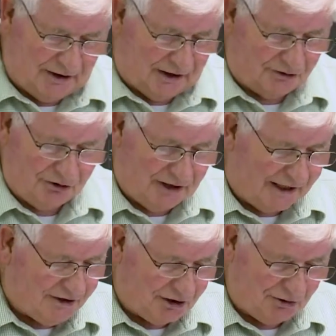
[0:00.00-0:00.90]

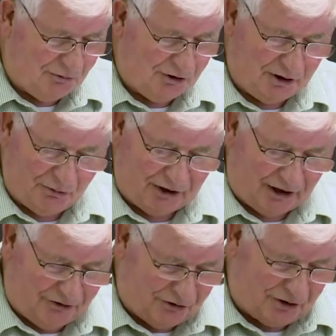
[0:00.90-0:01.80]
Unite the community with
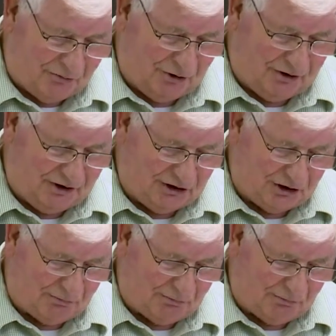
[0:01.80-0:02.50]
other communities,